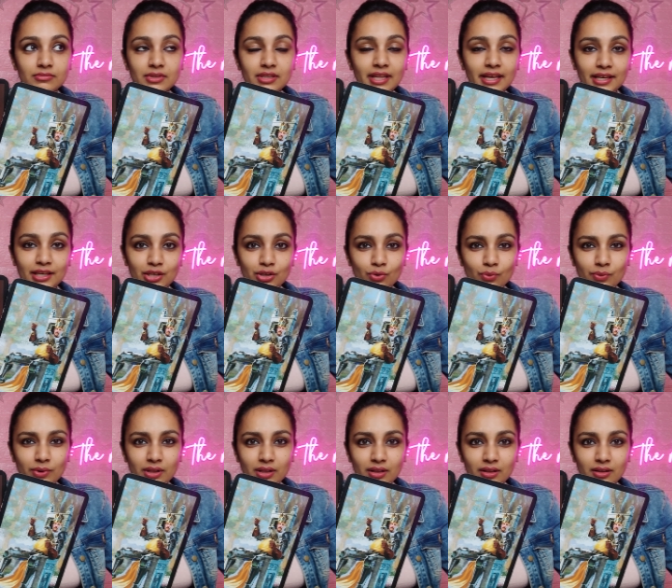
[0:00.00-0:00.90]
like you
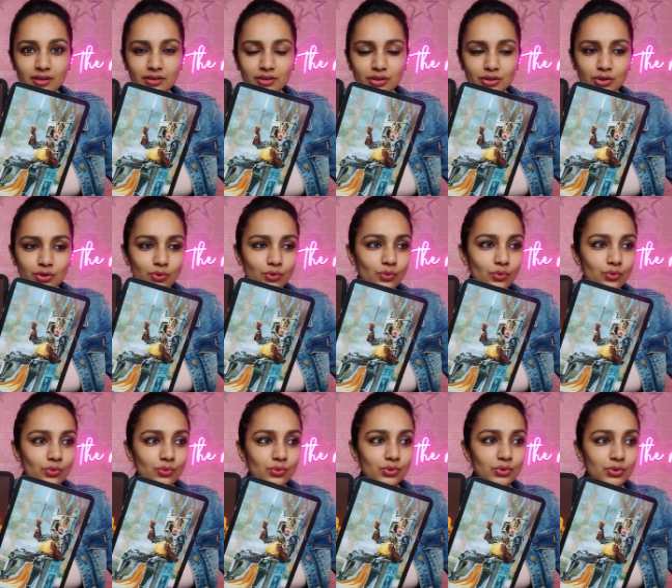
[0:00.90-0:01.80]
will
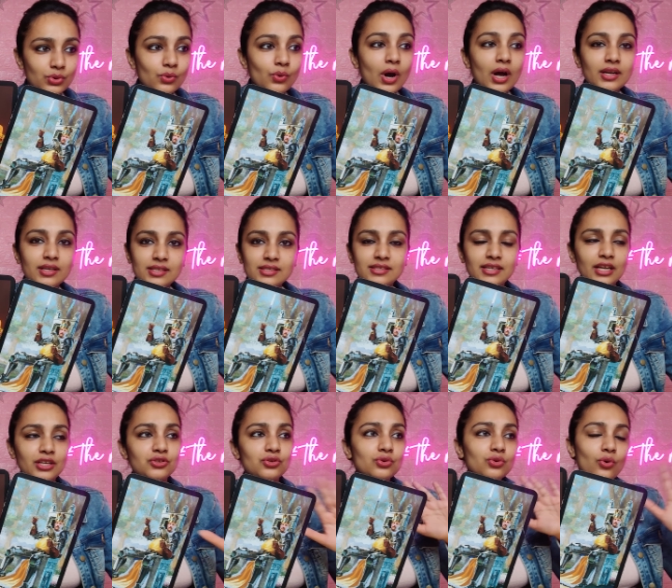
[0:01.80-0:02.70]
you you
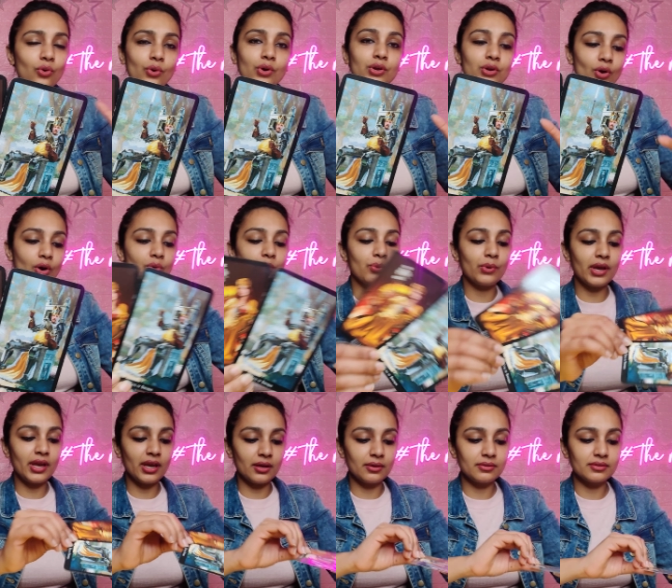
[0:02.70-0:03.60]
understand. You go your
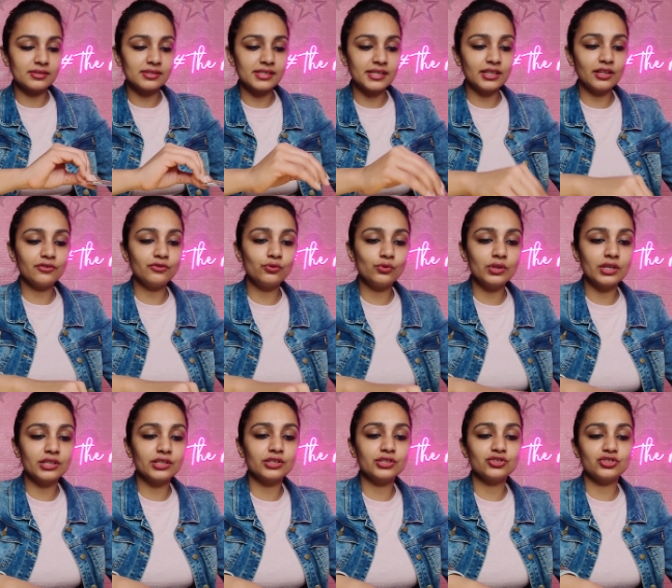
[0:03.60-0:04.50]
way. See, the
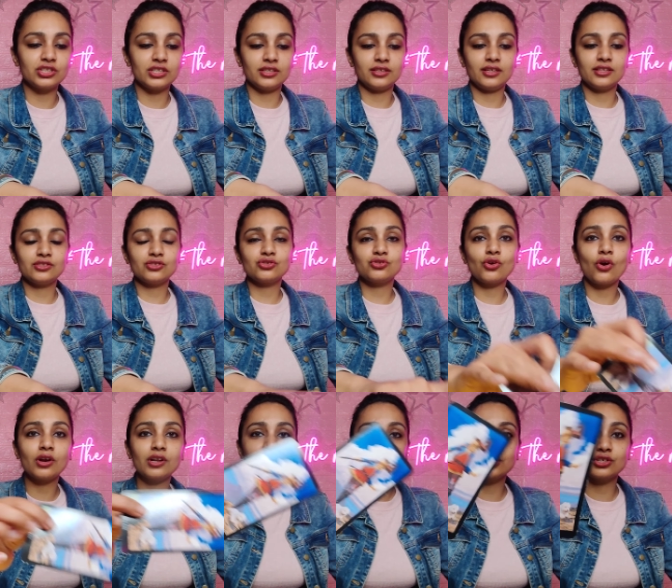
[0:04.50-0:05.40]
Fool energy, it's
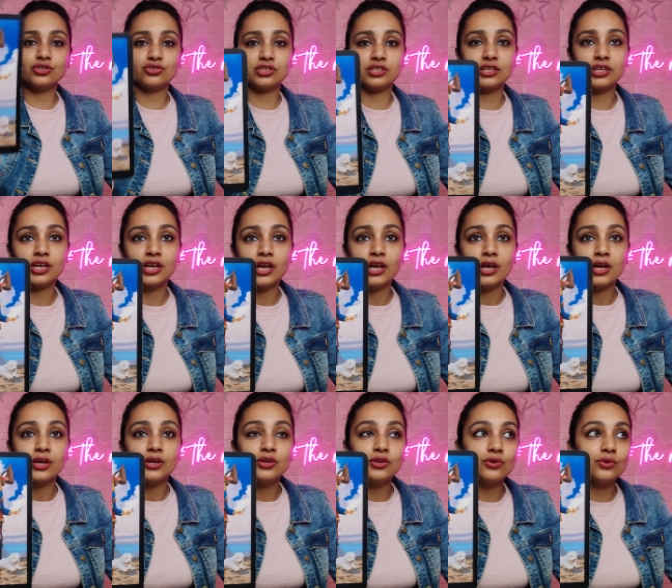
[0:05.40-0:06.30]
your energy.
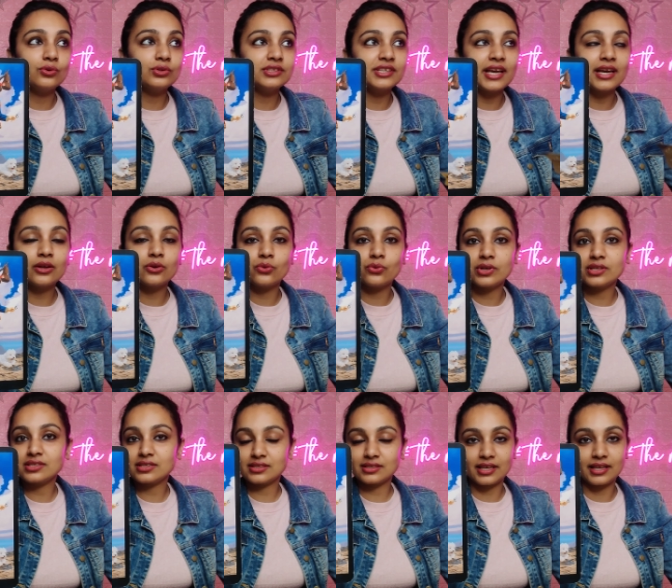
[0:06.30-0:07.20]
You take
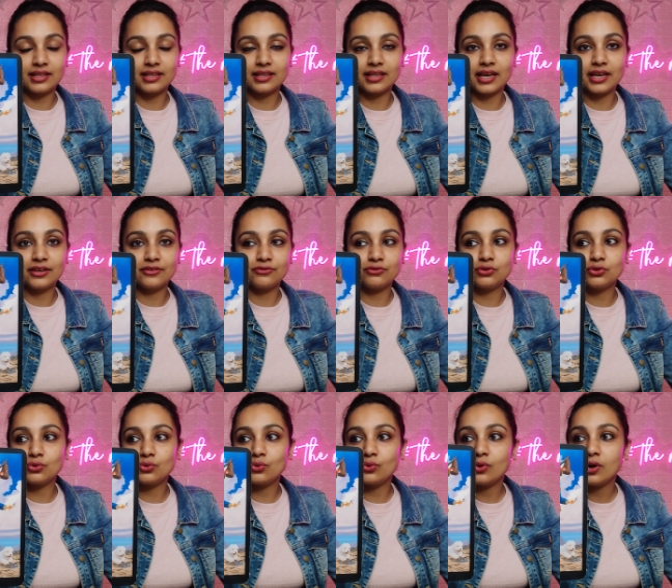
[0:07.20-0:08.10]
risks in life.
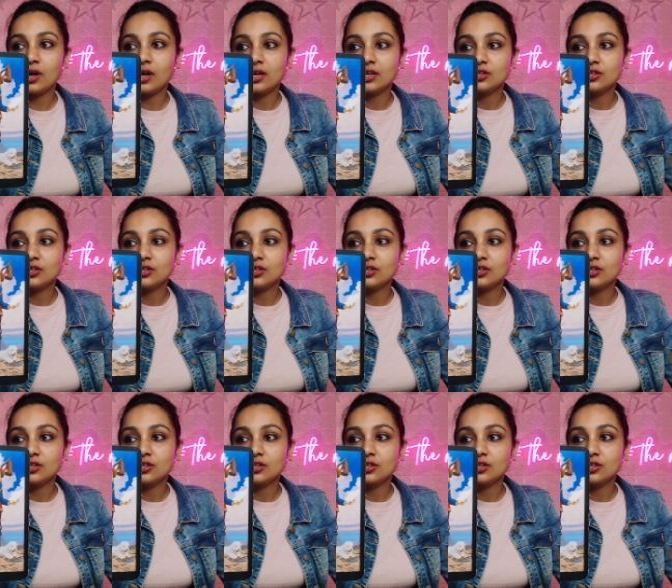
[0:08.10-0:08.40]
You